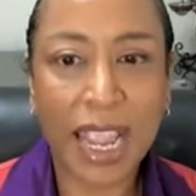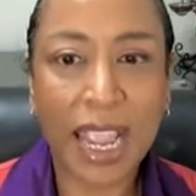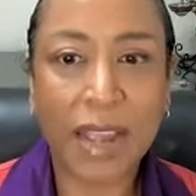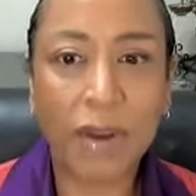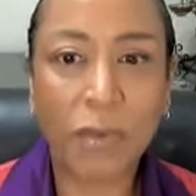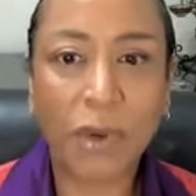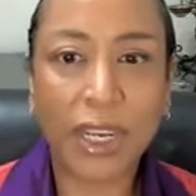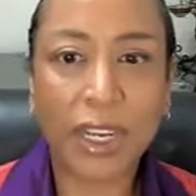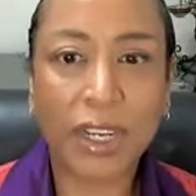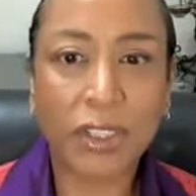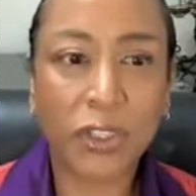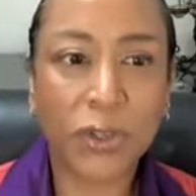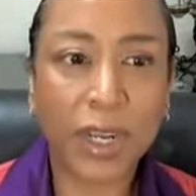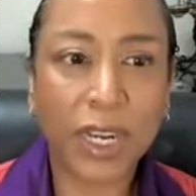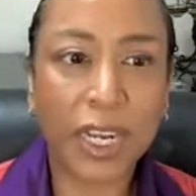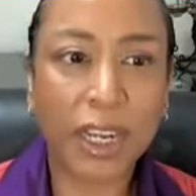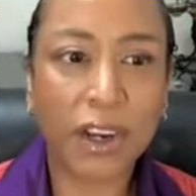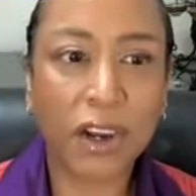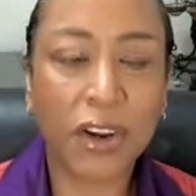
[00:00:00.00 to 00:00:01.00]
and we are
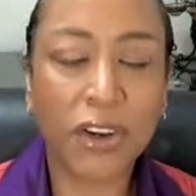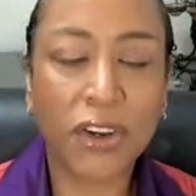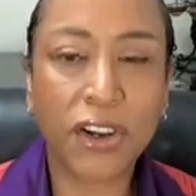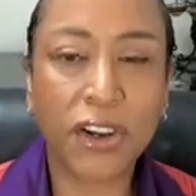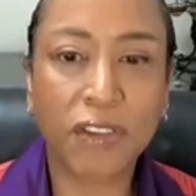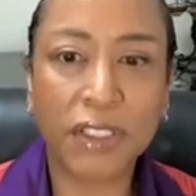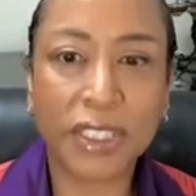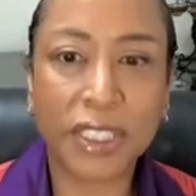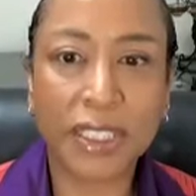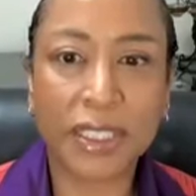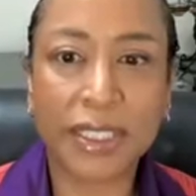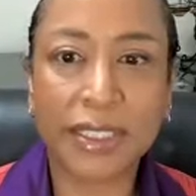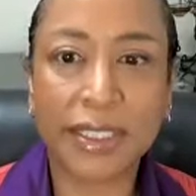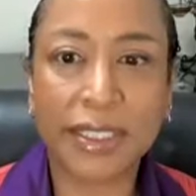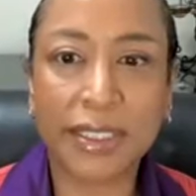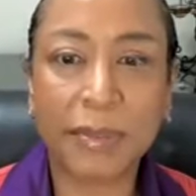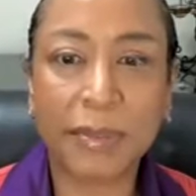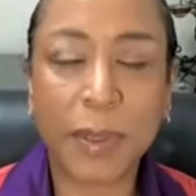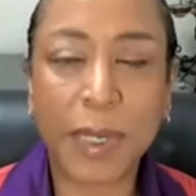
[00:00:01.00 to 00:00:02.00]
training our nervous
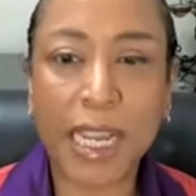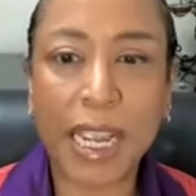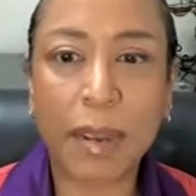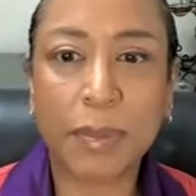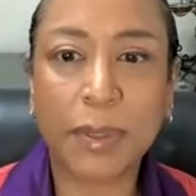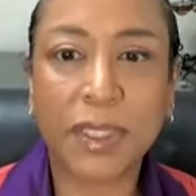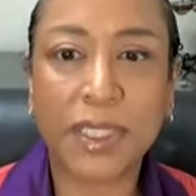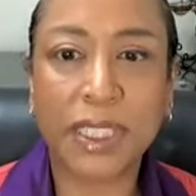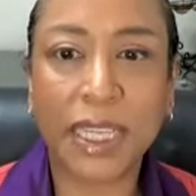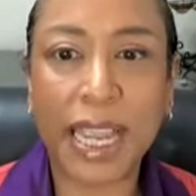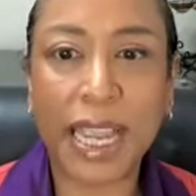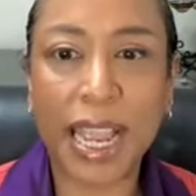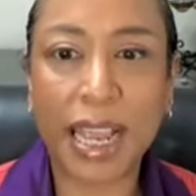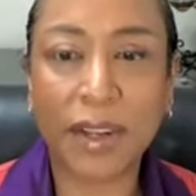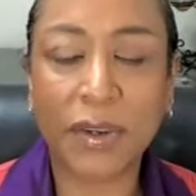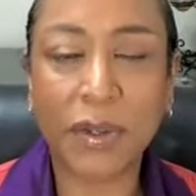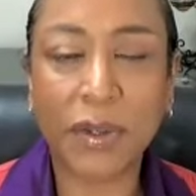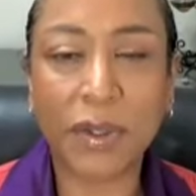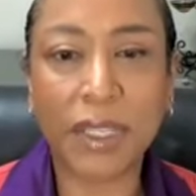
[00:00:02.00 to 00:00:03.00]
system to be able to
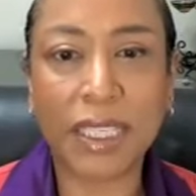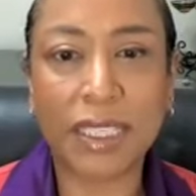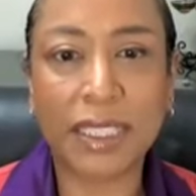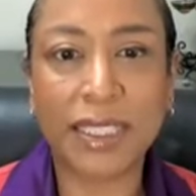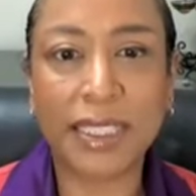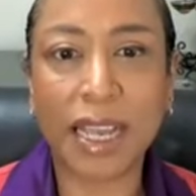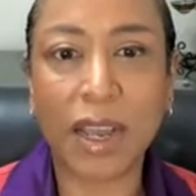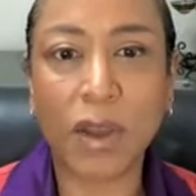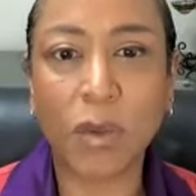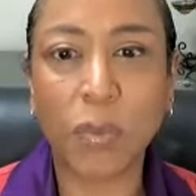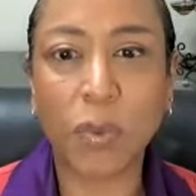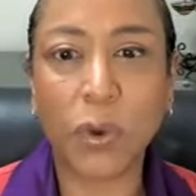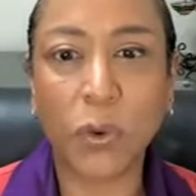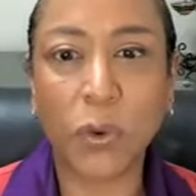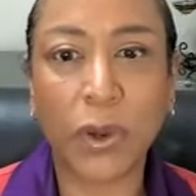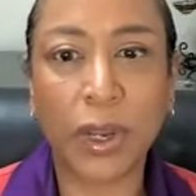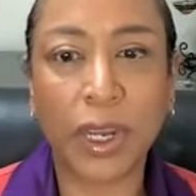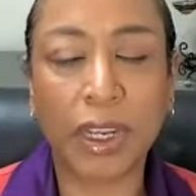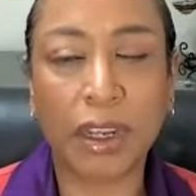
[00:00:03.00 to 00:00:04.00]
handle these
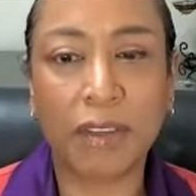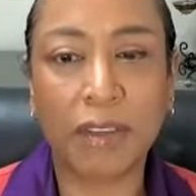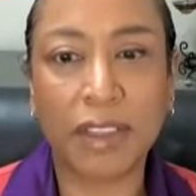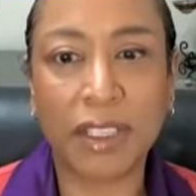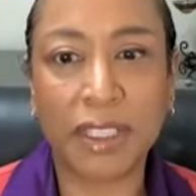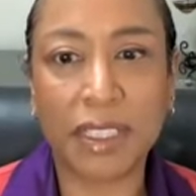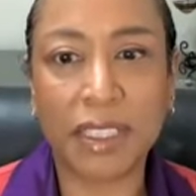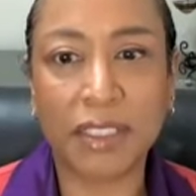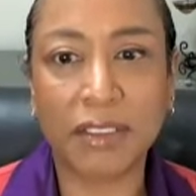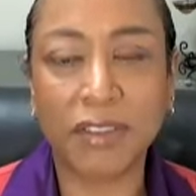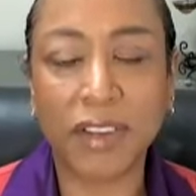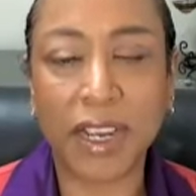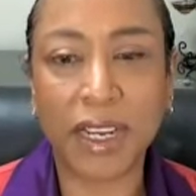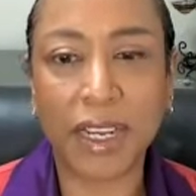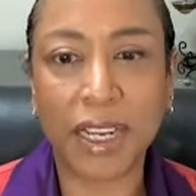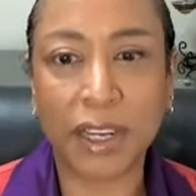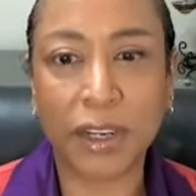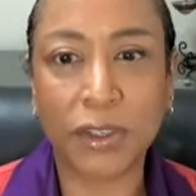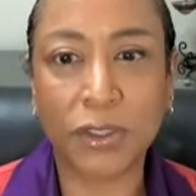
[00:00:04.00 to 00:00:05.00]
downpouring of this
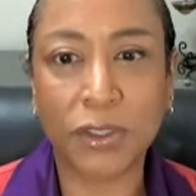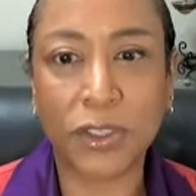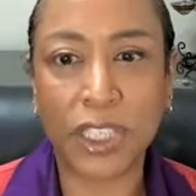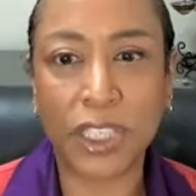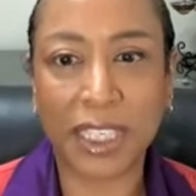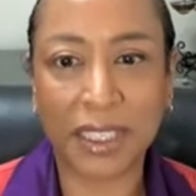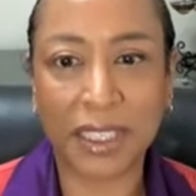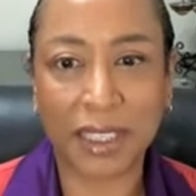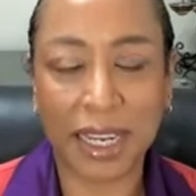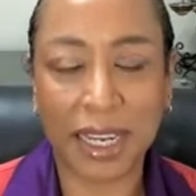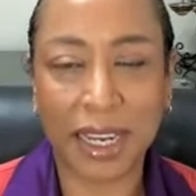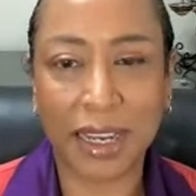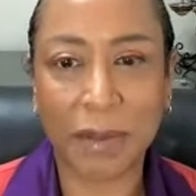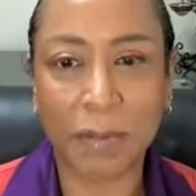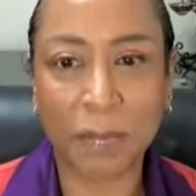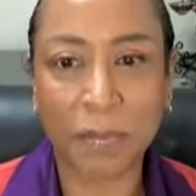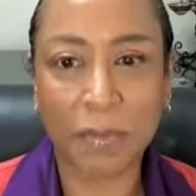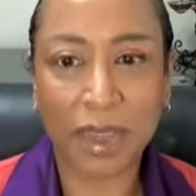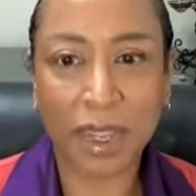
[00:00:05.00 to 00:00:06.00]
divine energy and
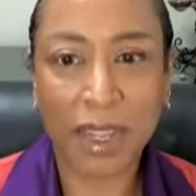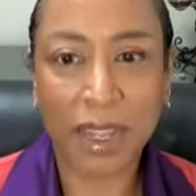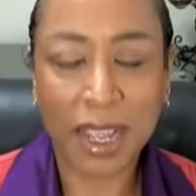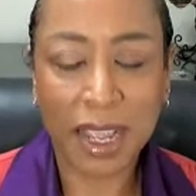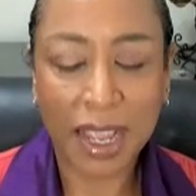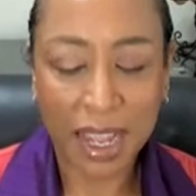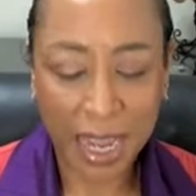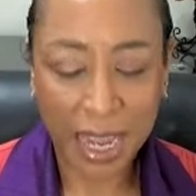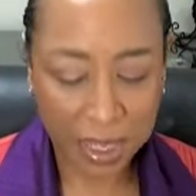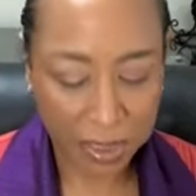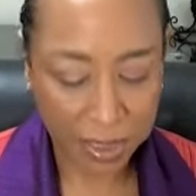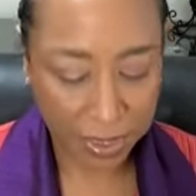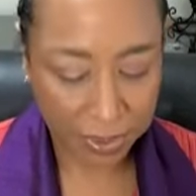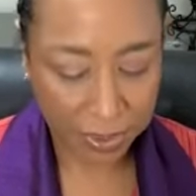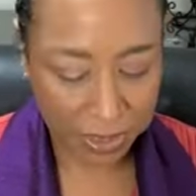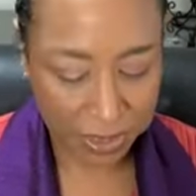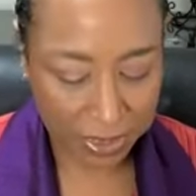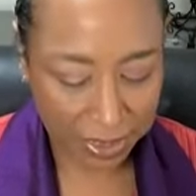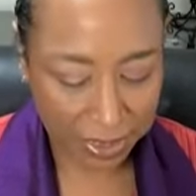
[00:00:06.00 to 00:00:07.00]
light. And
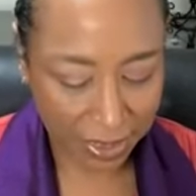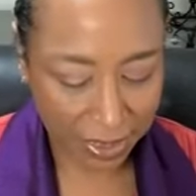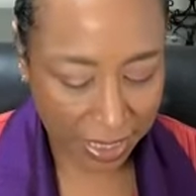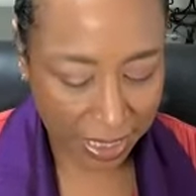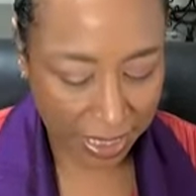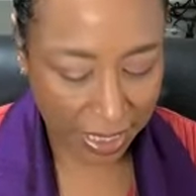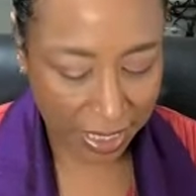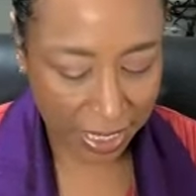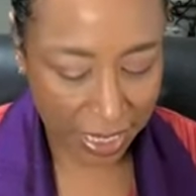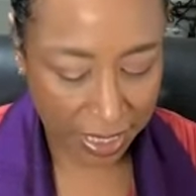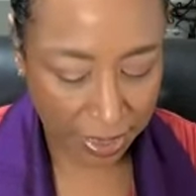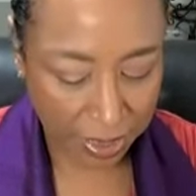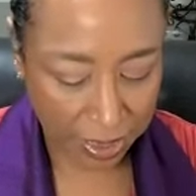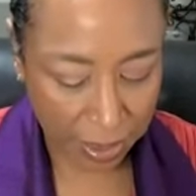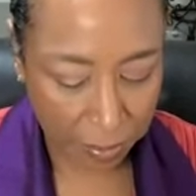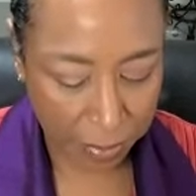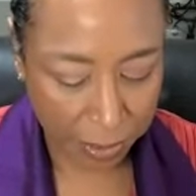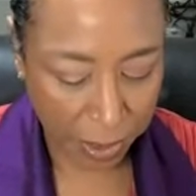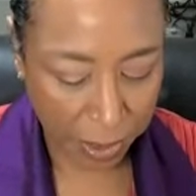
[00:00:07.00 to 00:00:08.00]
there's a study that
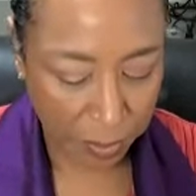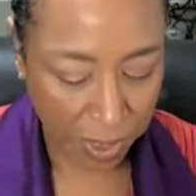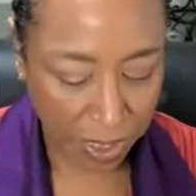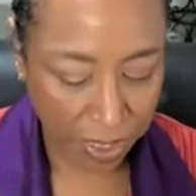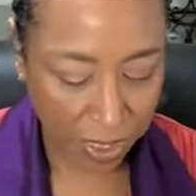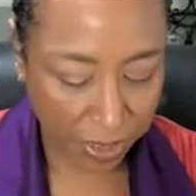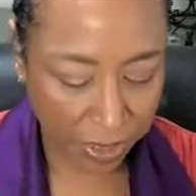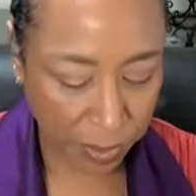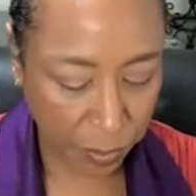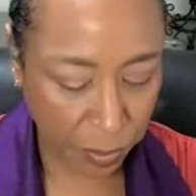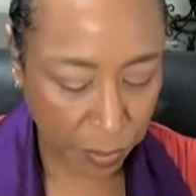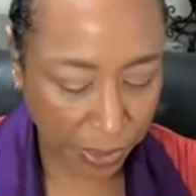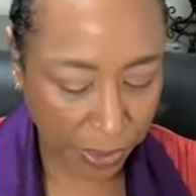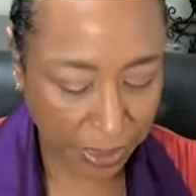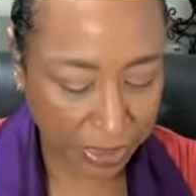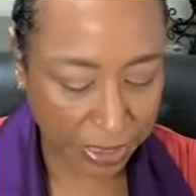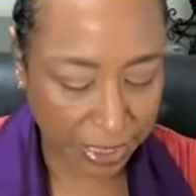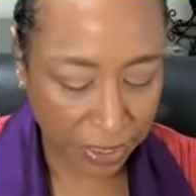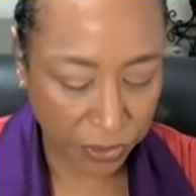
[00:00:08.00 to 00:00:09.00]
uh, Paramahansa
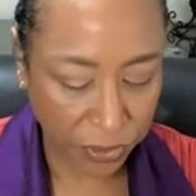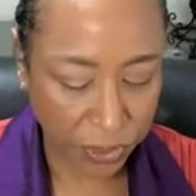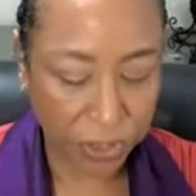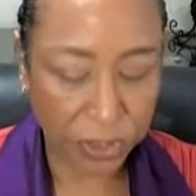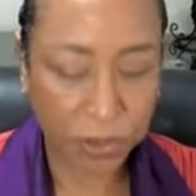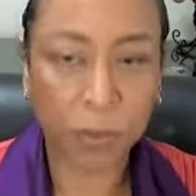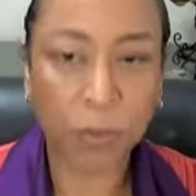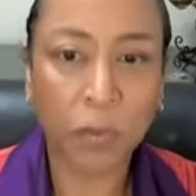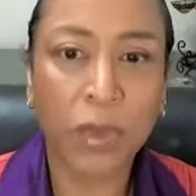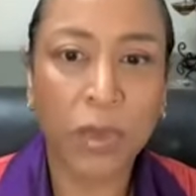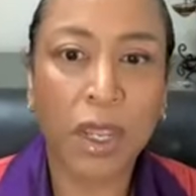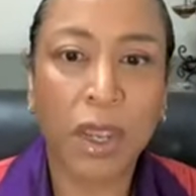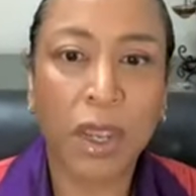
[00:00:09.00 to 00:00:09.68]
points out too,